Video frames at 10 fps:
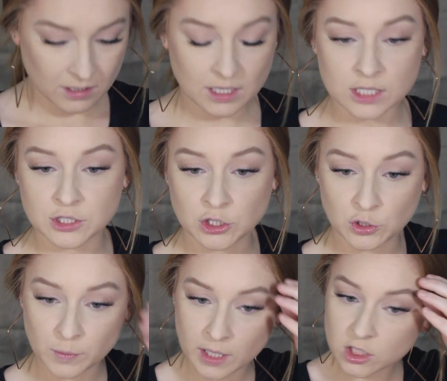Not too
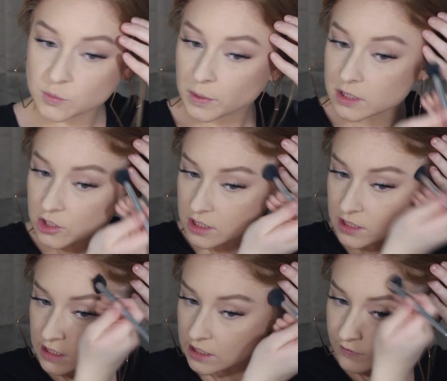much, but
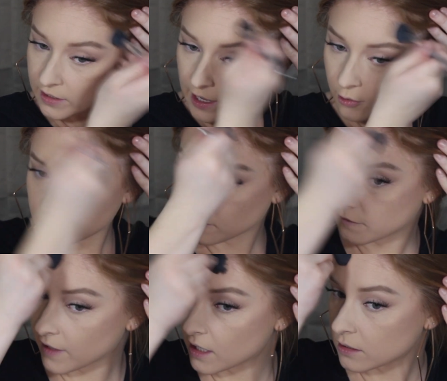just to even out the
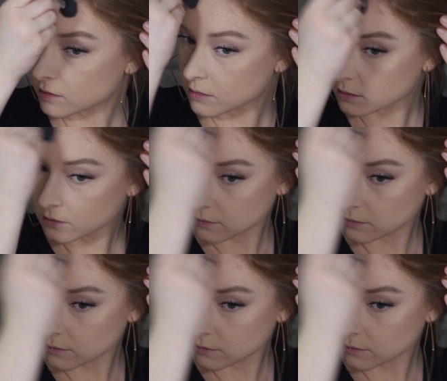face.